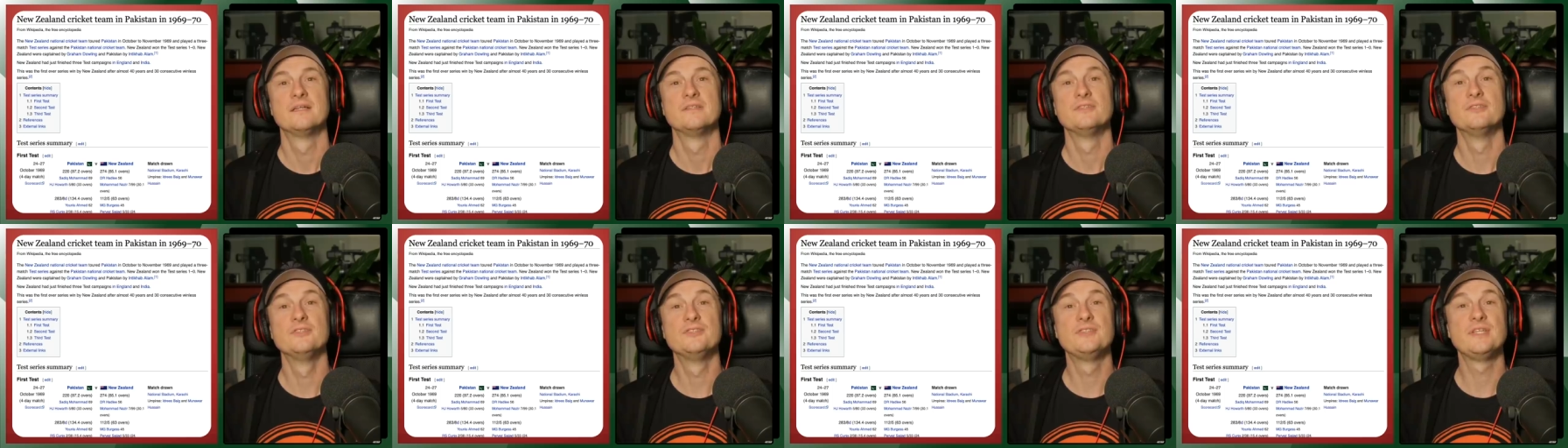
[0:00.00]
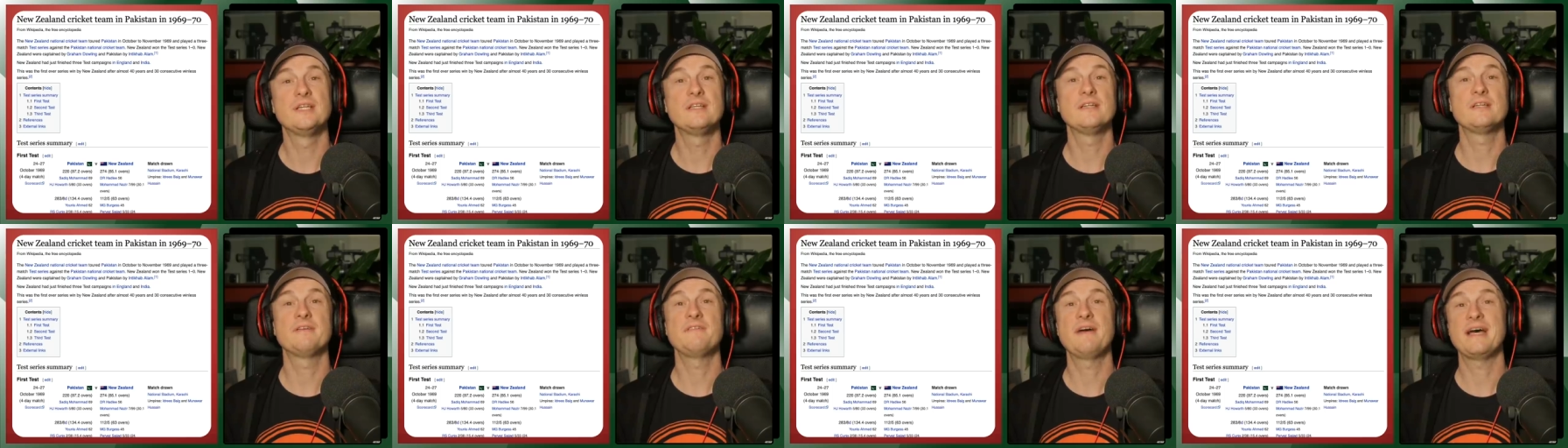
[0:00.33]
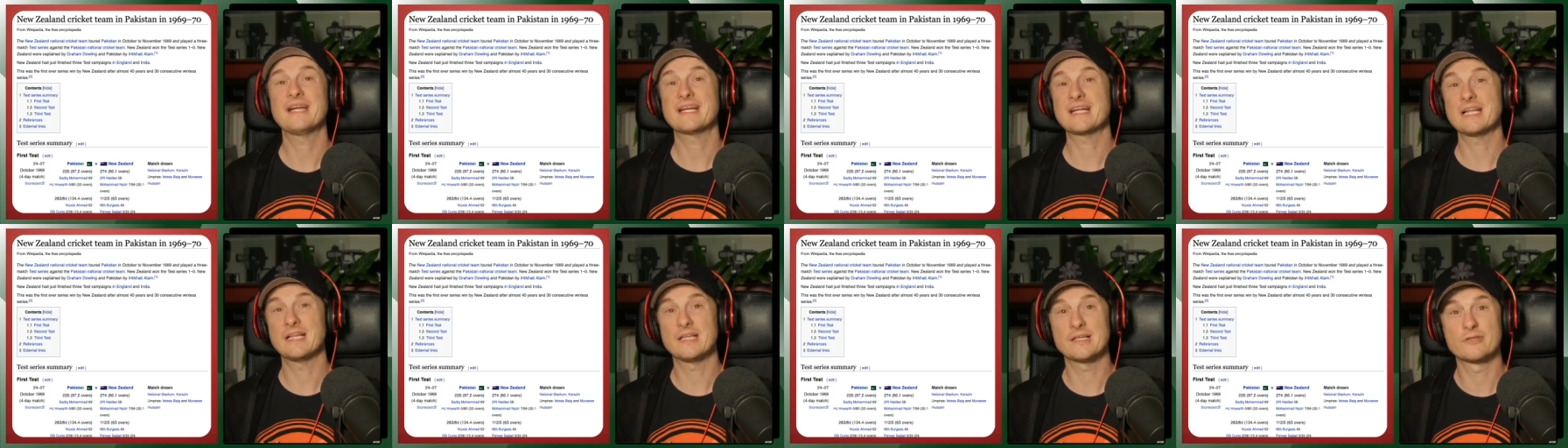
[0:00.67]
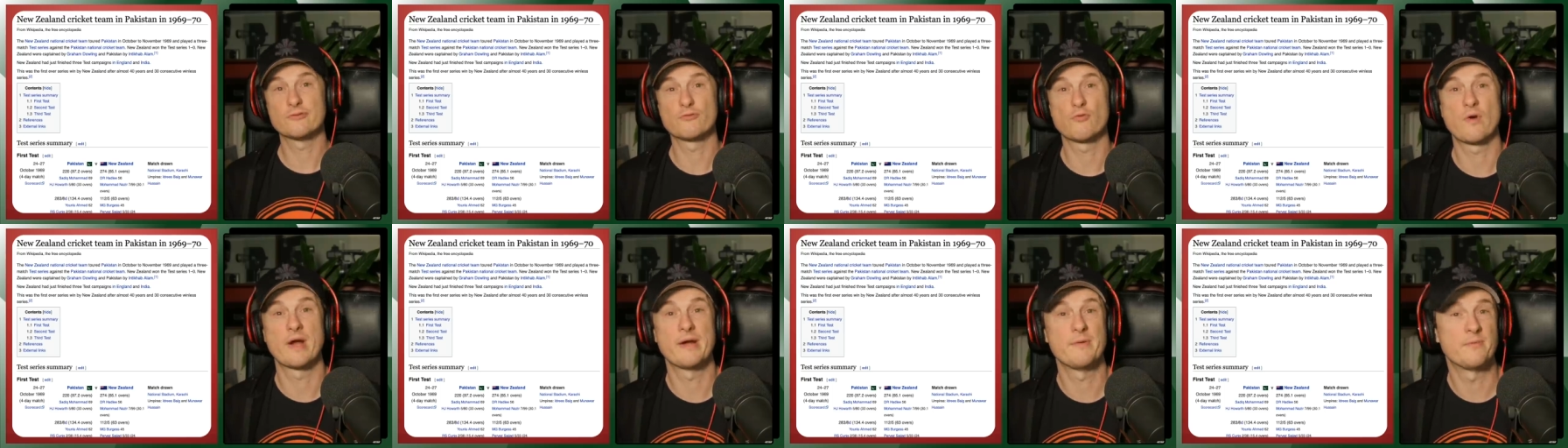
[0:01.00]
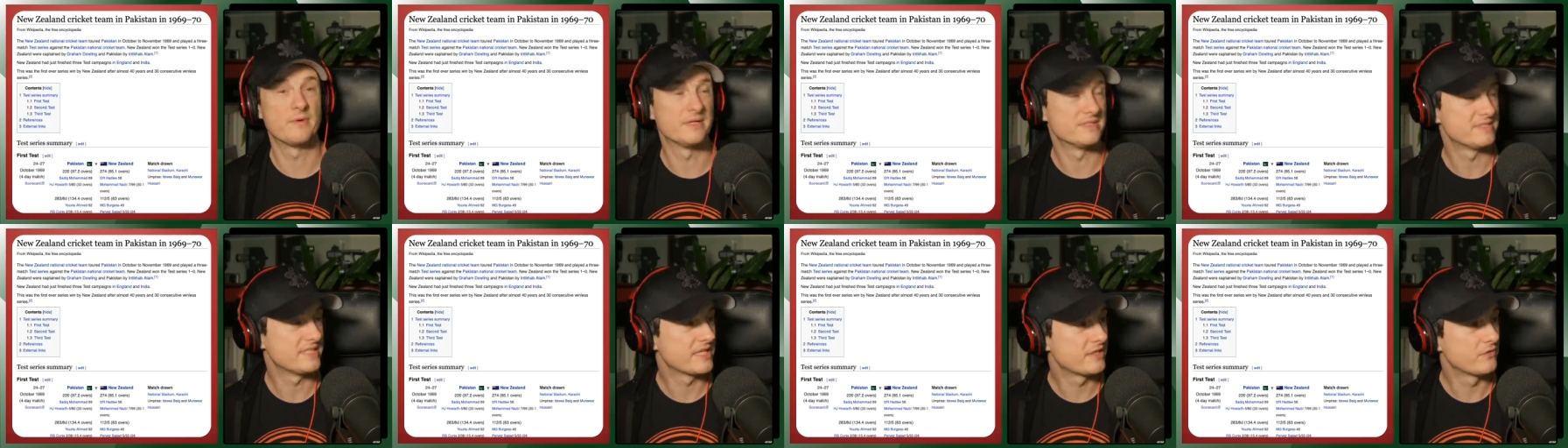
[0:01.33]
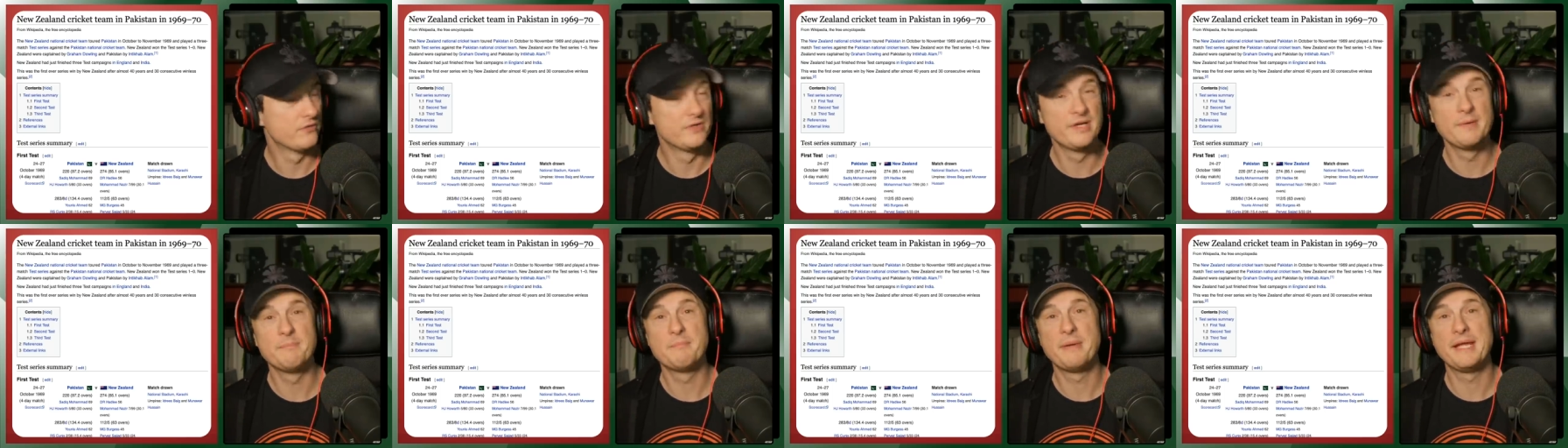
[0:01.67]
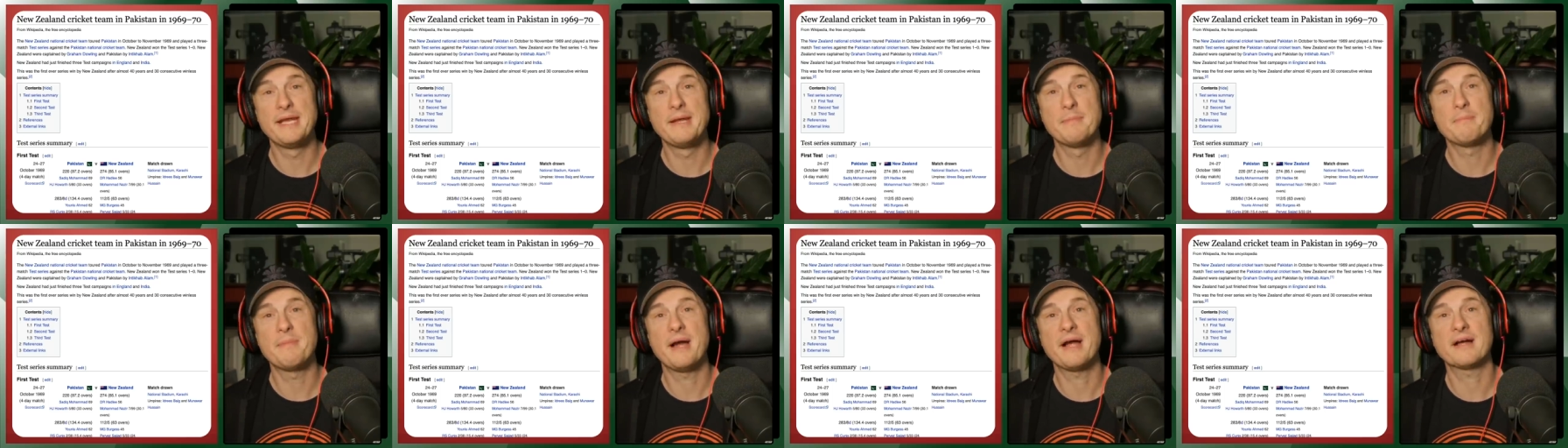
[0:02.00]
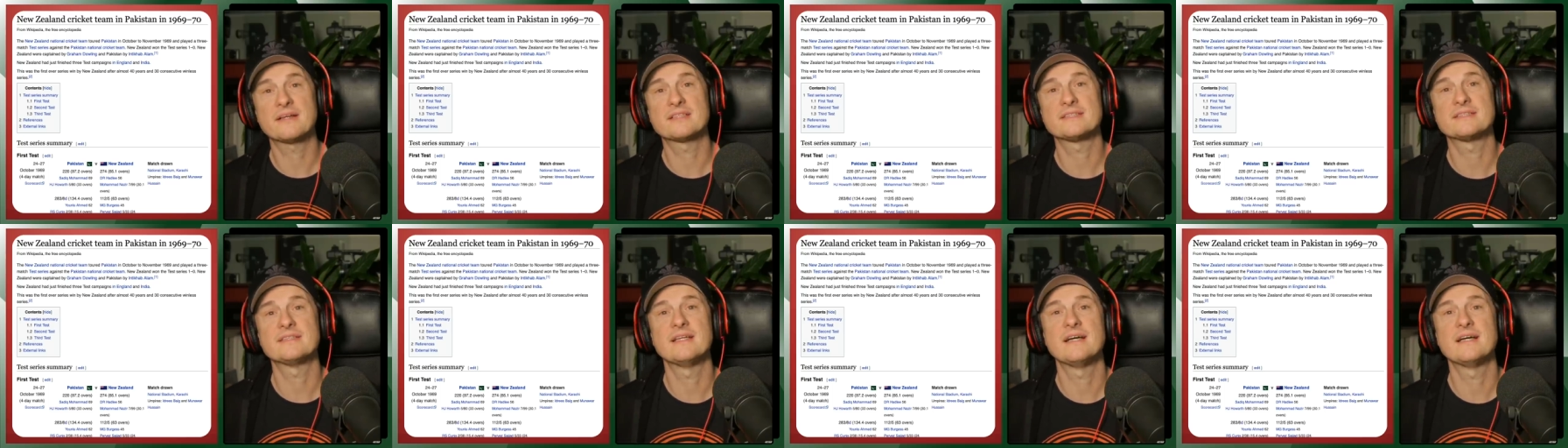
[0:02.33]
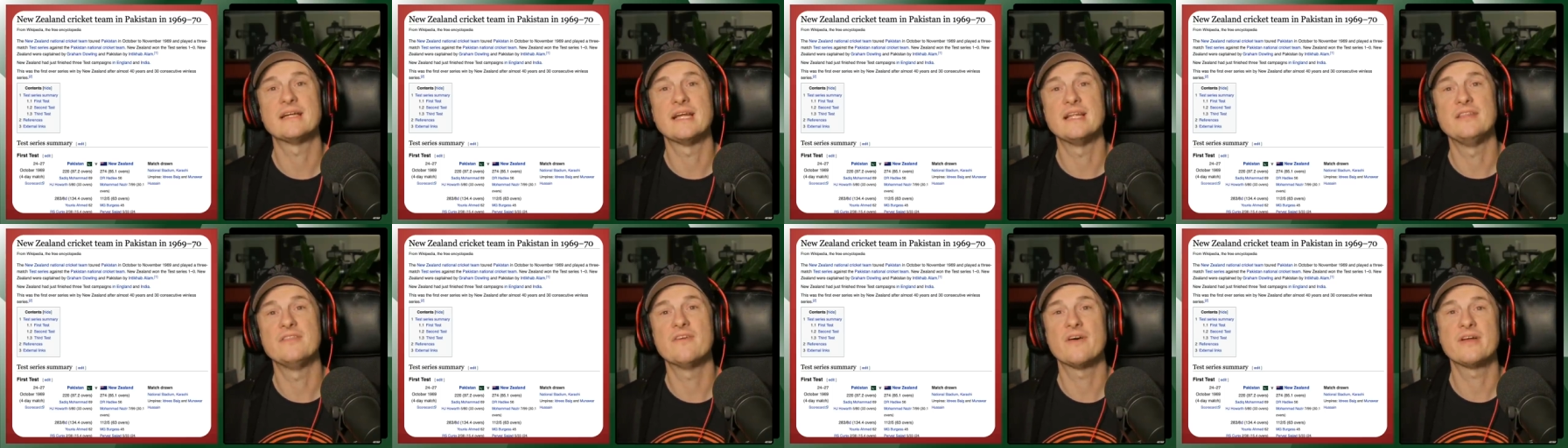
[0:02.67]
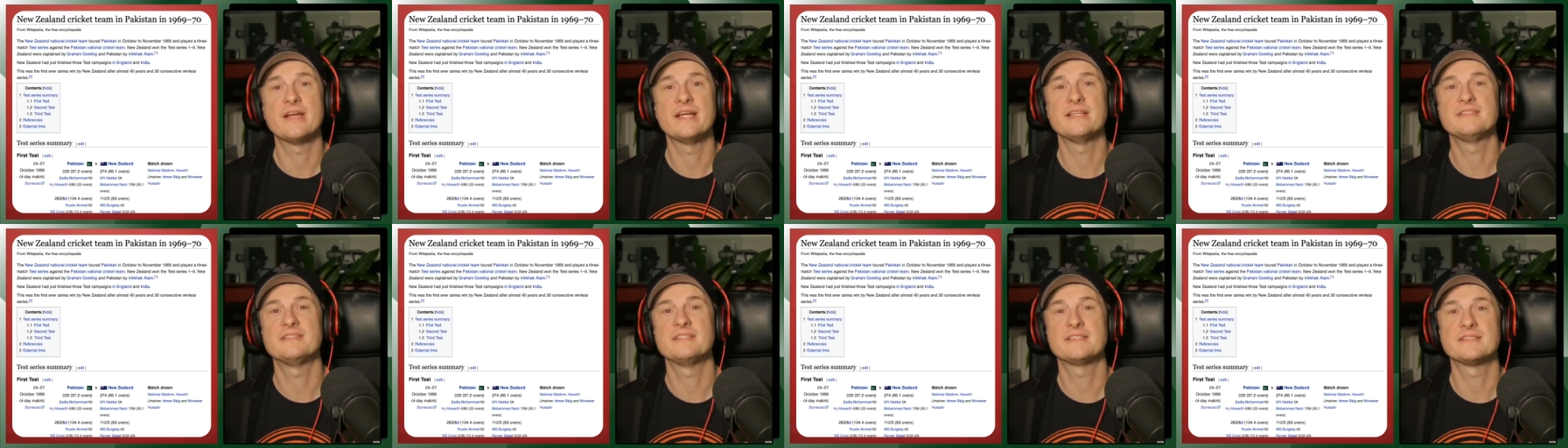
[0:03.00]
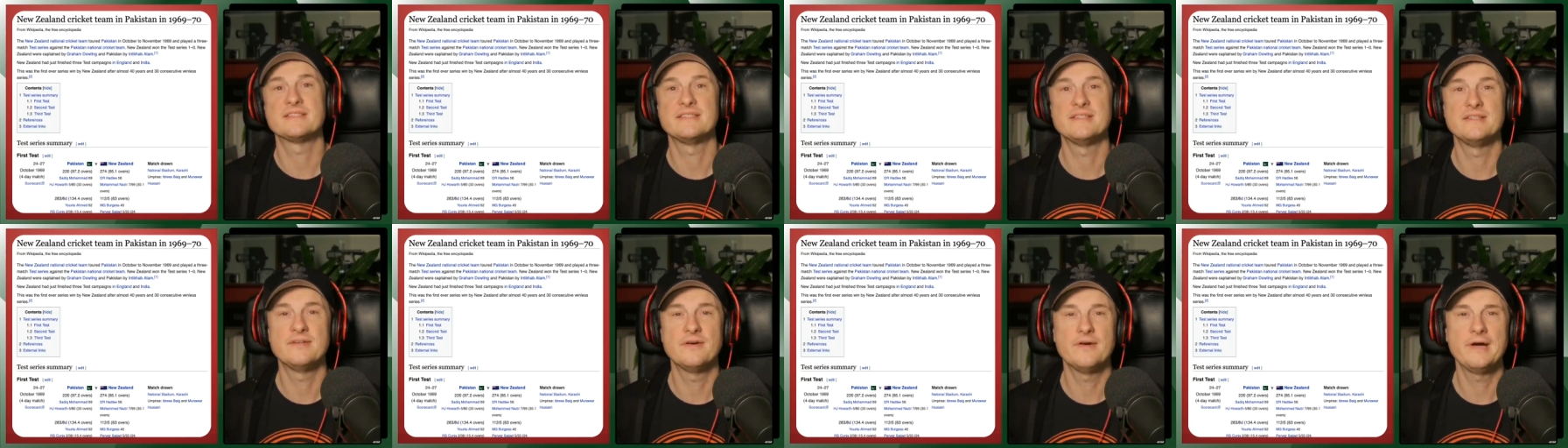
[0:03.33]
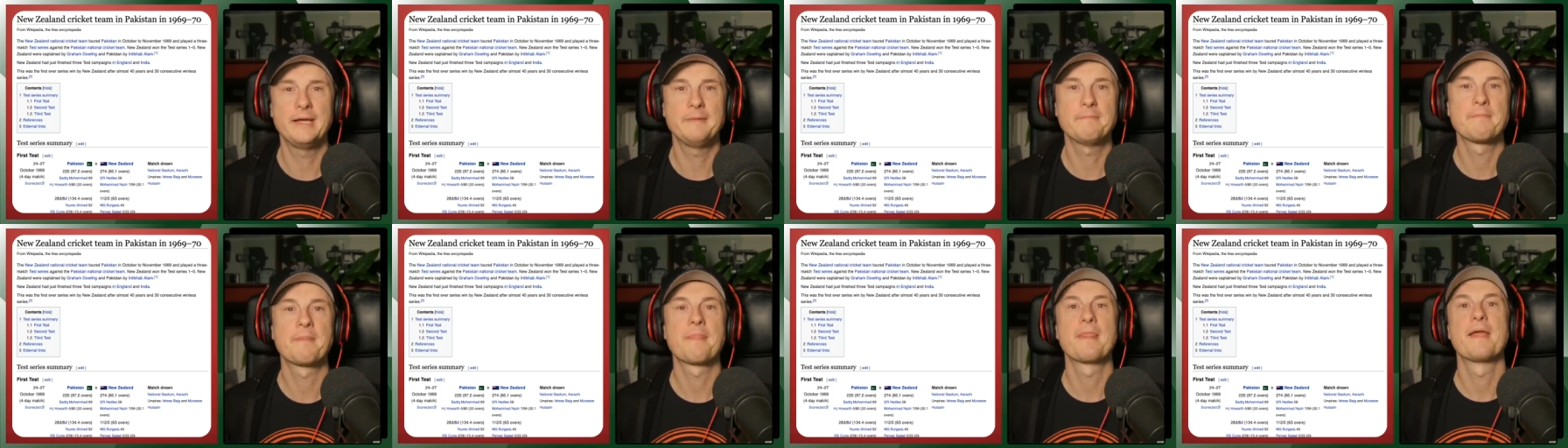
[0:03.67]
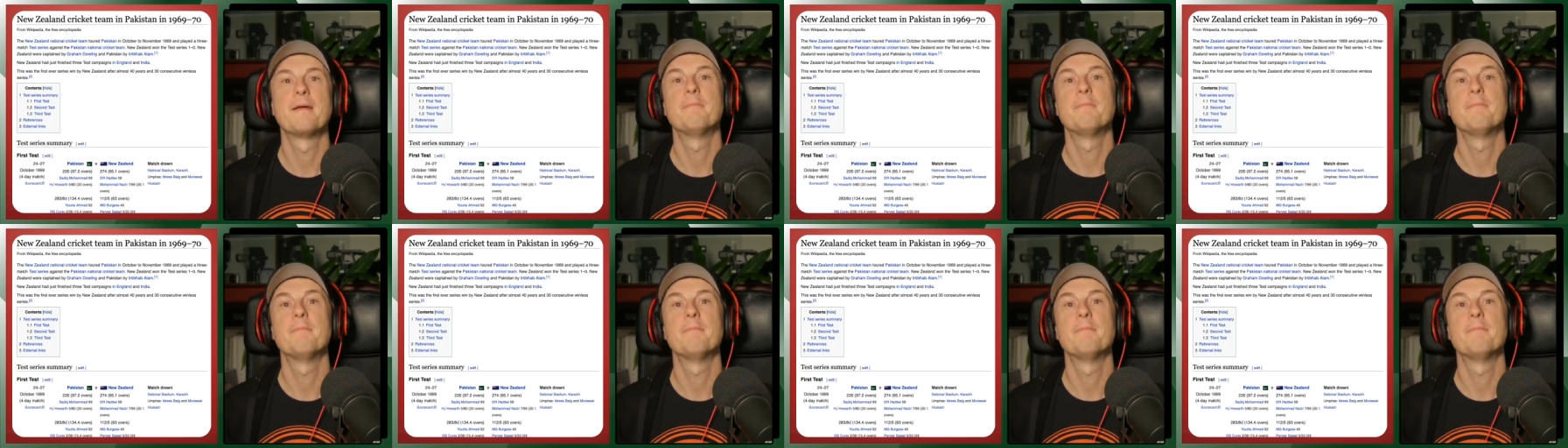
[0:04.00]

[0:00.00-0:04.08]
New Zealand have had a couple of great ones, including beating Pakistan in nineteen sixty-nine,